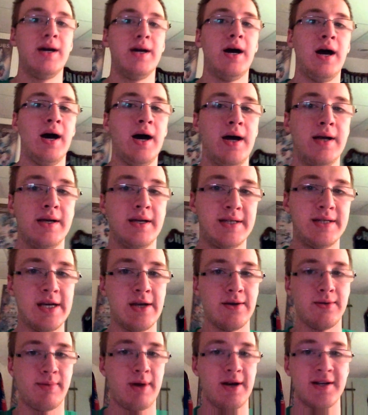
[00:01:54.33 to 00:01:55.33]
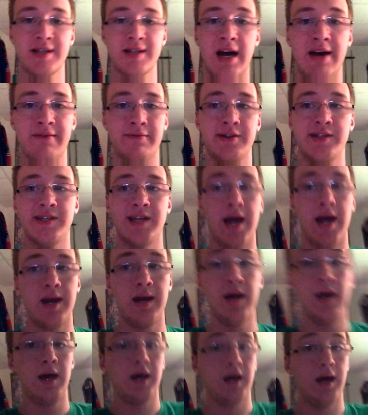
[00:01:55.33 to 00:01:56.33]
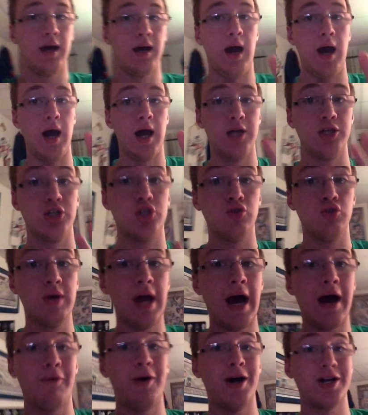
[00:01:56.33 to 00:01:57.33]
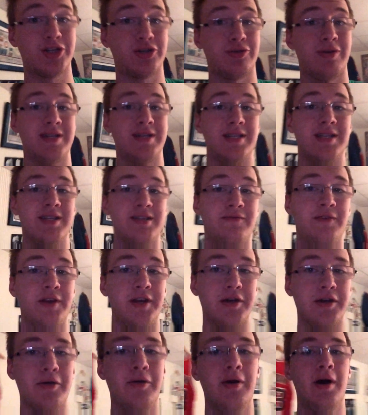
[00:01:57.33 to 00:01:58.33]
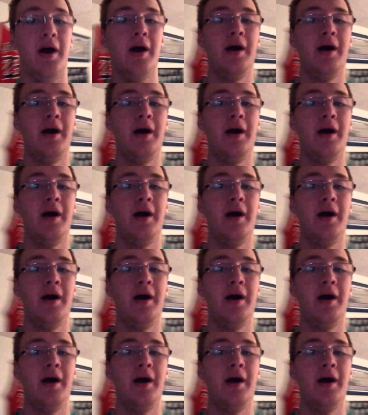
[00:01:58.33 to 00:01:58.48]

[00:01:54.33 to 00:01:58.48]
Nintendo press conference yet, do not watch the rest of this video.